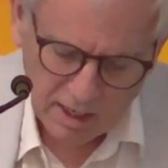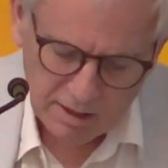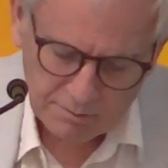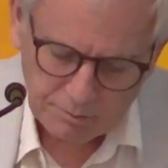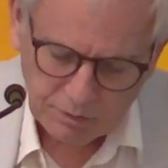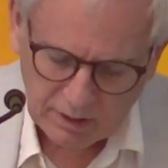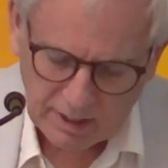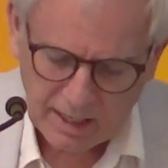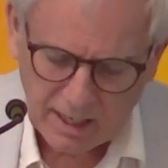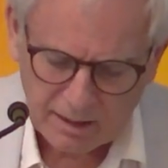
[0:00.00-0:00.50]

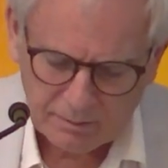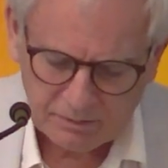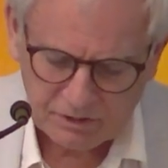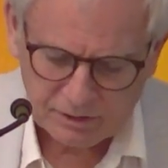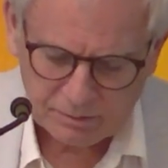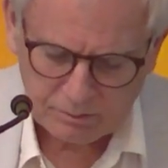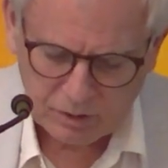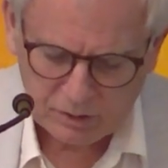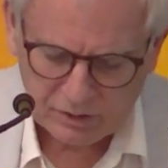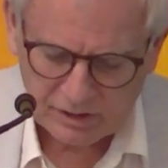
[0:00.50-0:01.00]
Perhaps
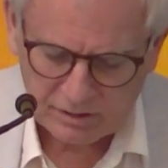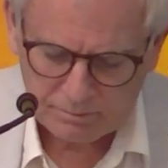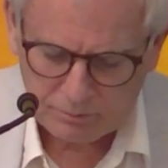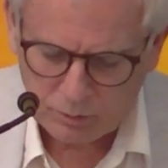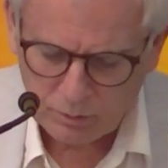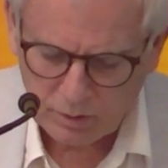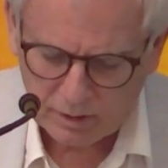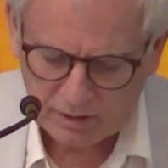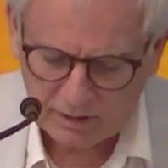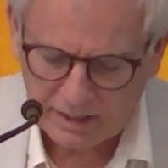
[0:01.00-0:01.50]
most
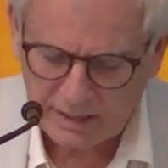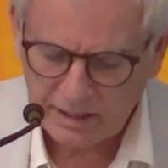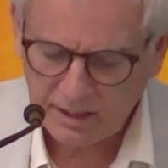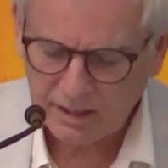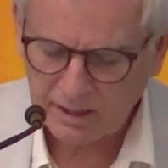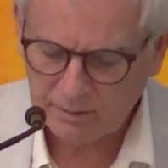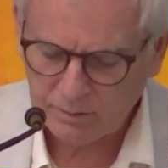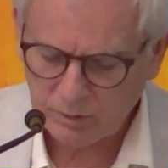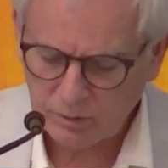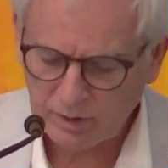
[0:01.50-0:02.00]
importantly,
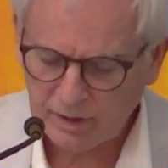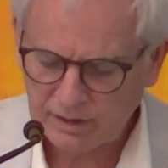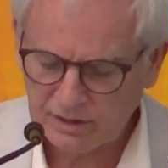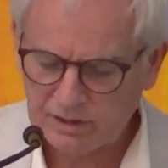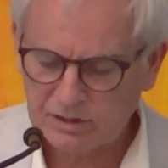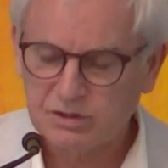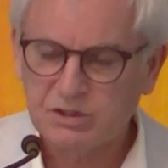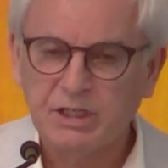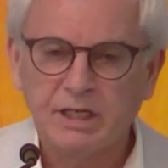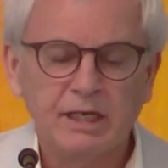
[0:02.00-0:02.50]
immigrants
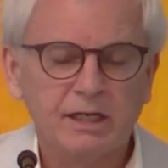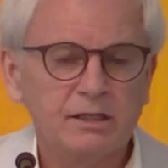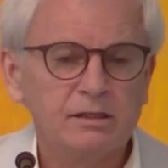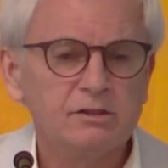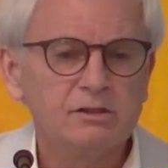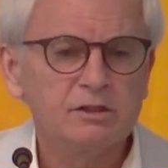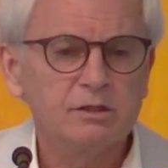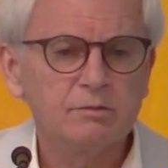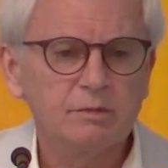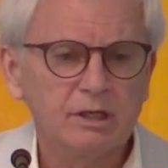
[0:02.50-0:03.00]

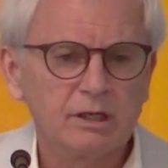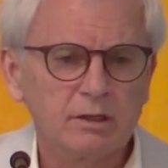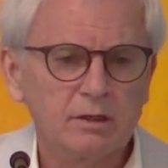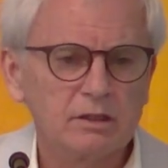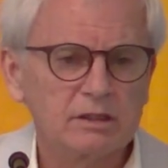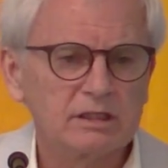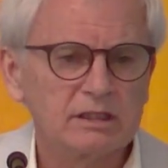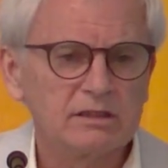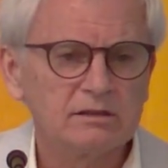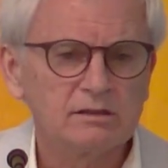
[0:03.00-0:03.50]
change
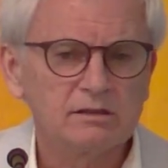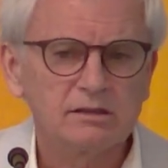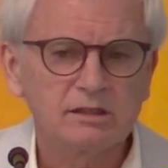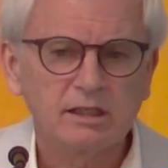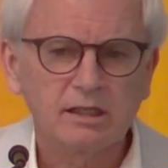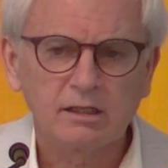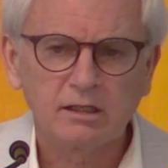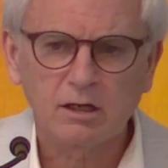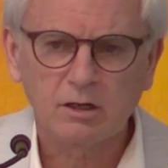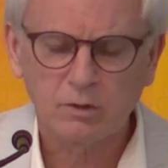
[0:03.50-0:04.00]
America
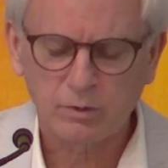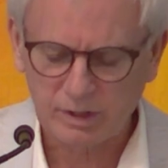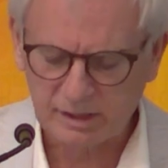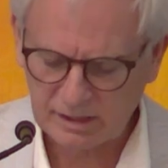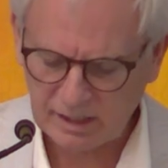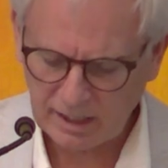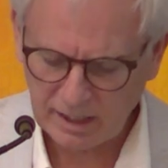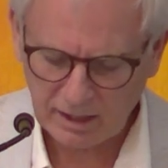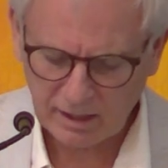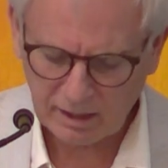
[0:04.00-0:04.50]
and always
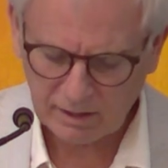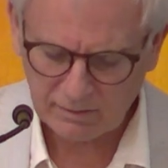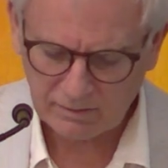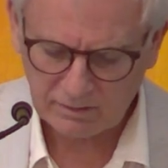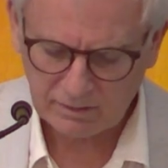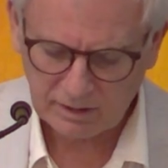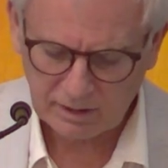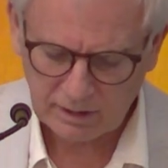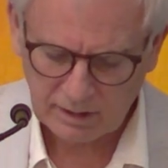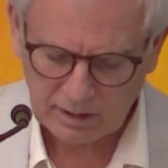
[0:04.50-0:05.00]
have.
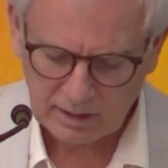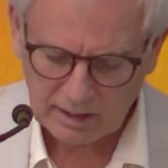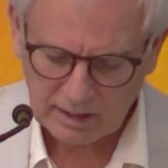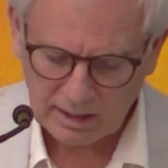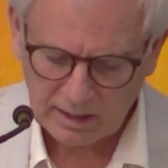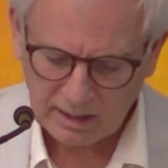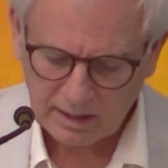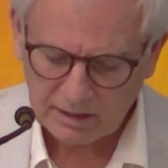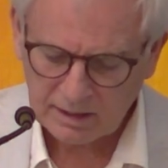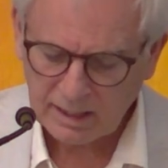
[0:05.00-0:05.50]

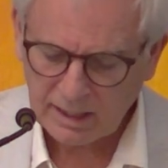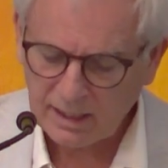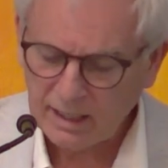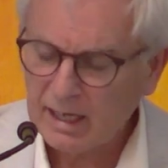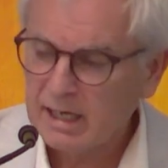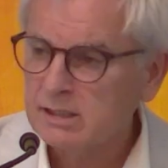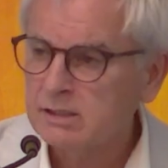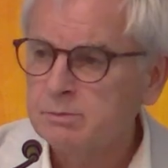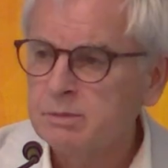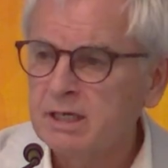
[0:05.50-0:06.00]
That
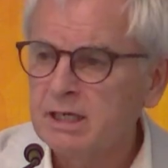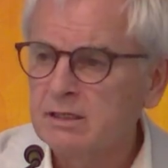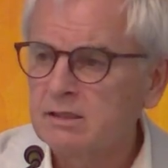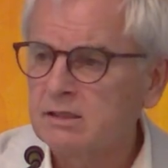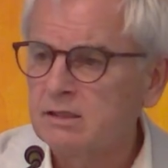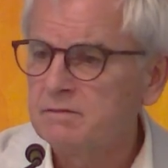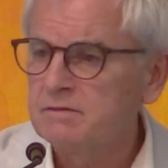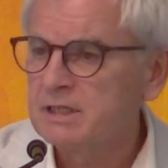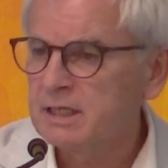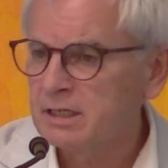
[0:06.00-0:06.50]
aspect
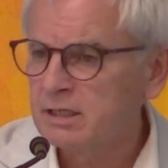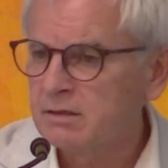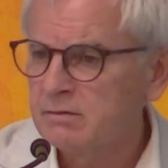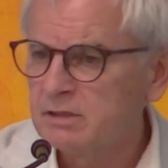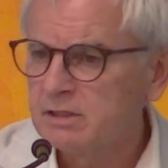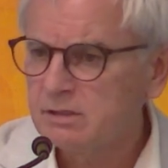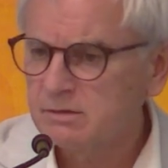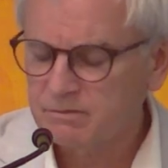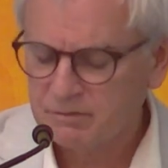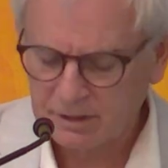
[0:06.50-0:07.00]
of
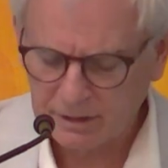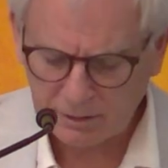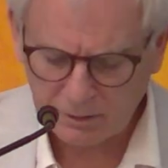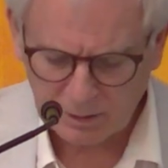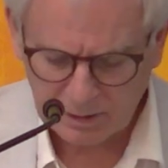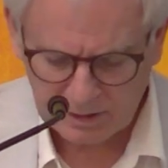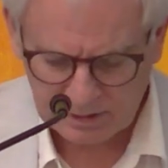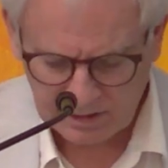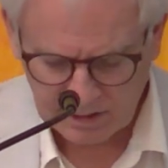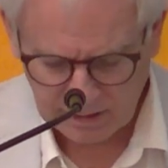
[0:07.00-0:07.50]
nativist fear
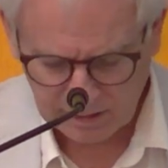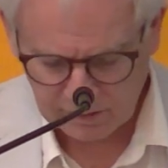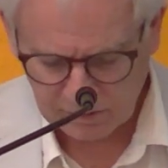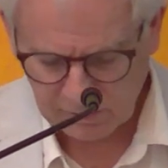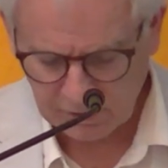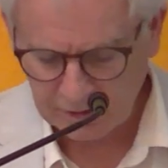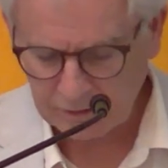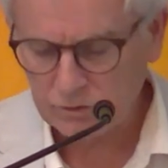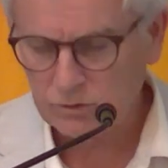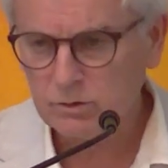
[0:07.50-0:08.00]
is
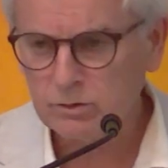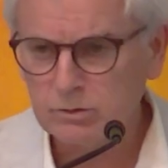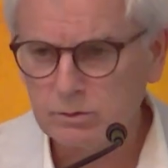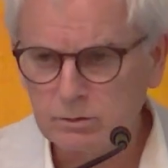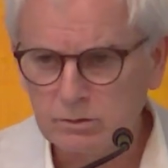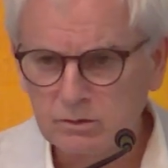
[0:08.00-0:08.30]
actually true.